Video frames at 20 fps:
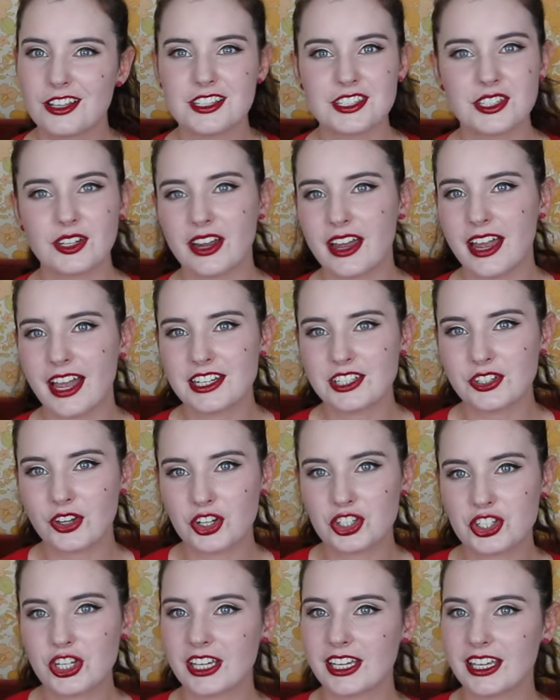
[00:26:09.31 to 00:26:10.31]
So I had to go
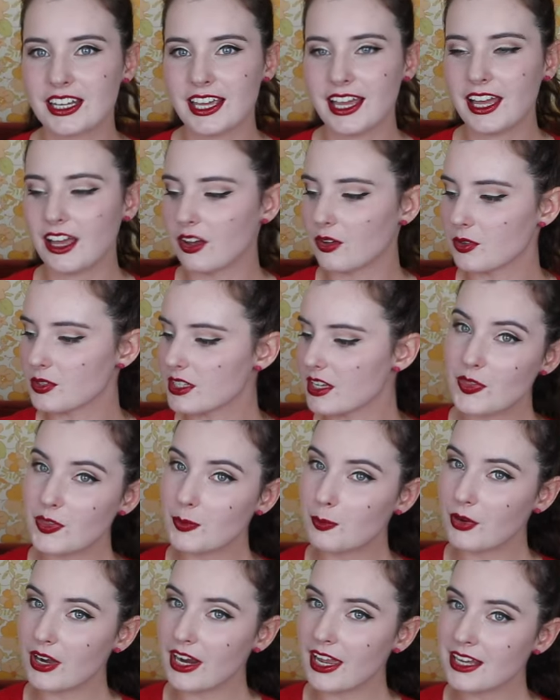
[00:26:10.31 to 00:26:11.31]
check it out. The
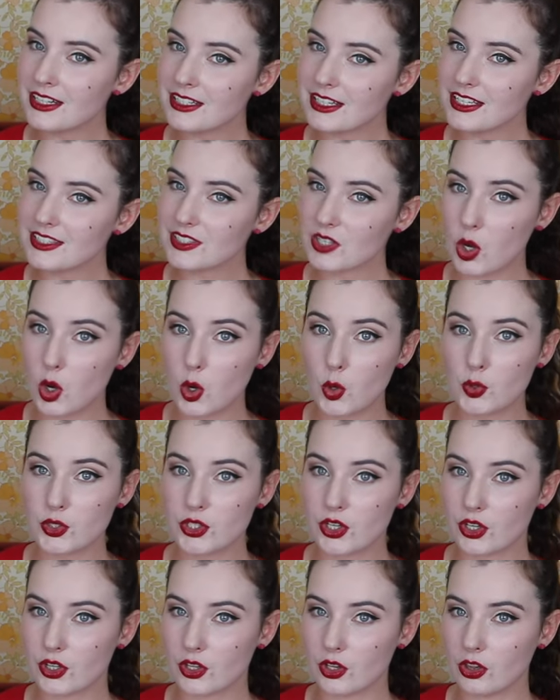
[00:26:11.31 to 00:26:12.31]
brand is
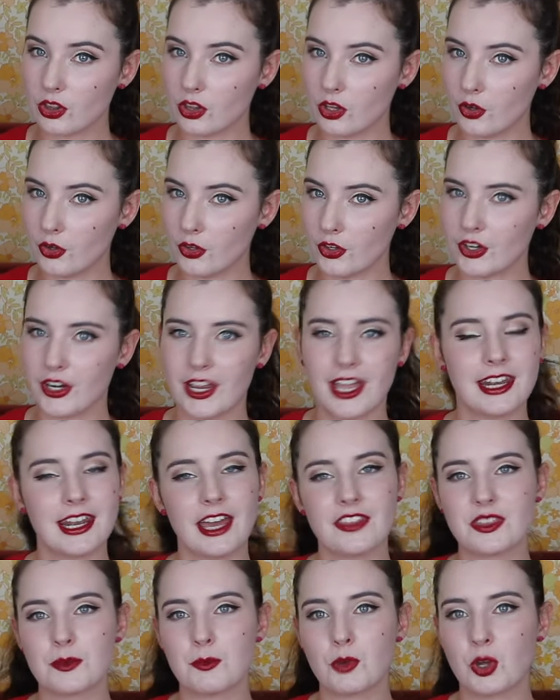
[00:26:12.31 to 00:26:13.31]
called Glow, and
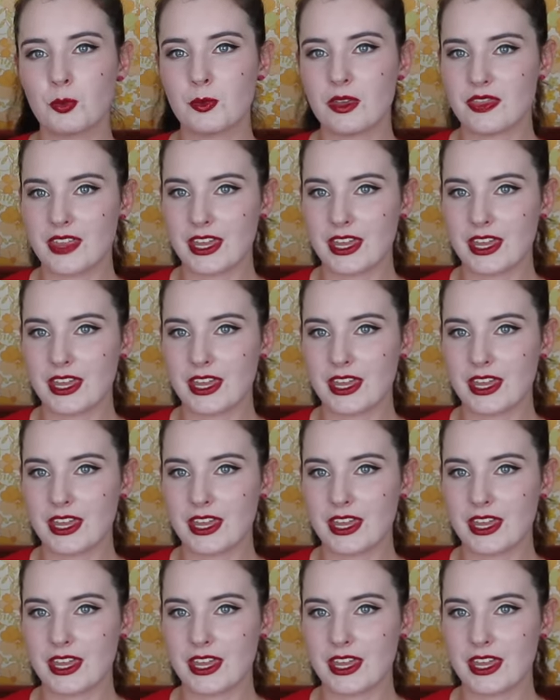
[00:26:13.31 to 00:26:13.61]
at the moment